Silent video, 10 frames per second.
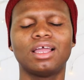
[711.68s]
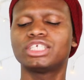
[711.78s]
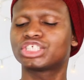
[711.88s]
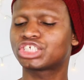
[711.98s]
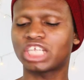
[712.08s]

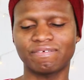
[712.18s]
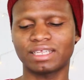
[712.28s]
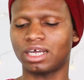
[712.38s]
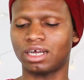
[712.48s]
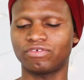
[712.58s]
Shave
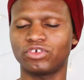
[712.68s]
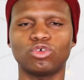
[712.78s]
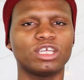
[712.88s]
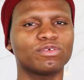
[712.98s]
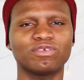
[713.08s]
it off.
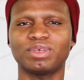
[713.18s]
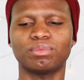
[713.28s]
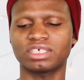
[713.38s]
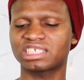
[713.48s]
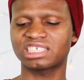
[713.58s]
You'll even be
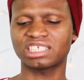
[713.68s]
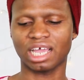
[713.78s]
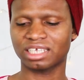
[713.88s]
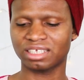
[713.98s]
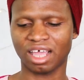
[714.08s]
more
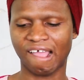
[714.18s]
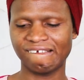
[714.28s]
sexy.